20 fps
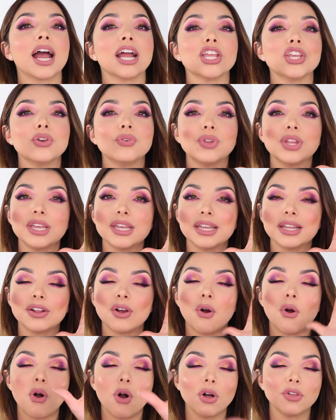and you need
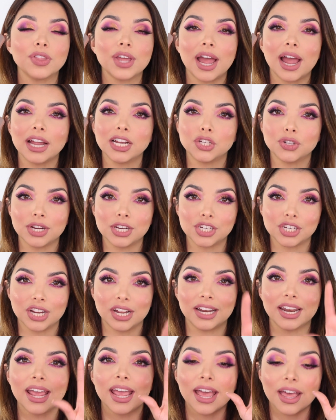all the
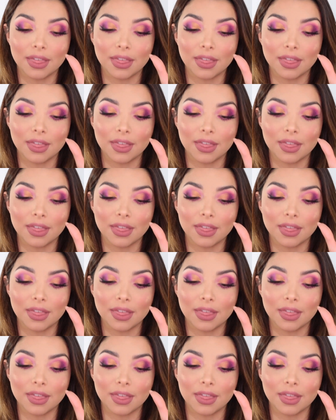hydration